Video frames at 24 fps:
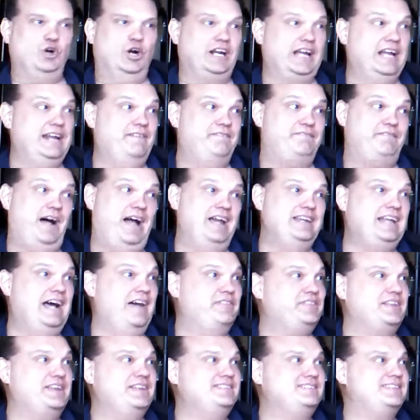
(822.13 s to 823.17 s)
You're going to find
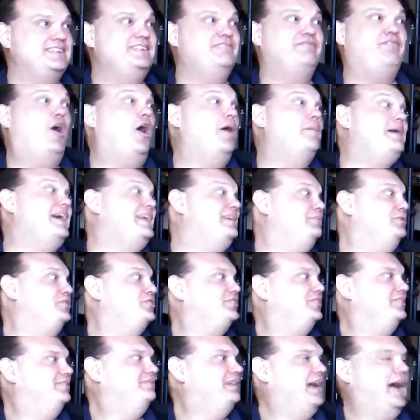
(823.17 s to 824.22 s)
out that he's into farm
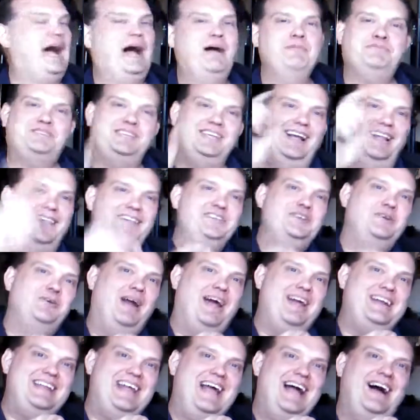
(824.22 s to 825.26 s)
animals. I'm telling you
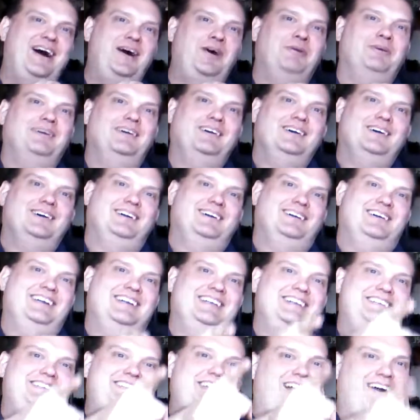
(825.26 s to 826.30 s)
right now,
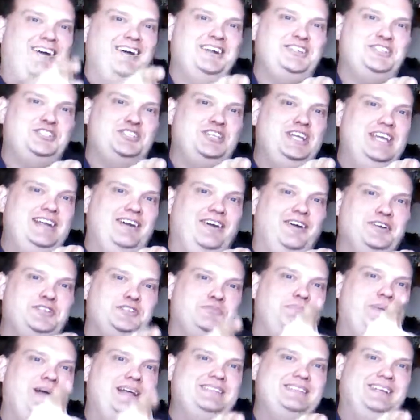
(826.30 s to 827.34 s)
Derek Jeter
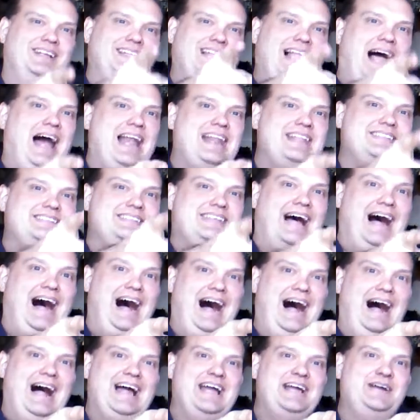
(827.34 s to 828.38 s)
spends a lot of
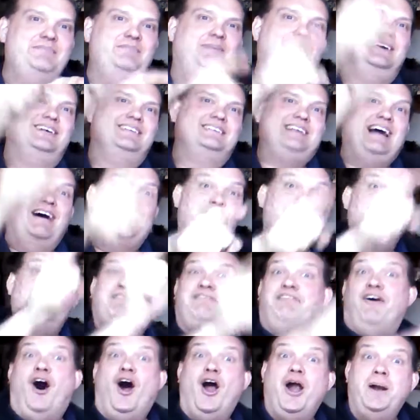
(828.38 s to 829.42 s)
time down on the
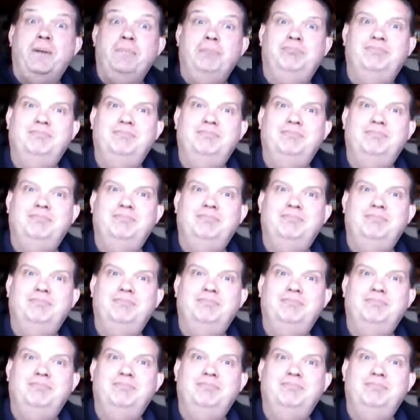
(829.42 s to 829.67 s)
farm.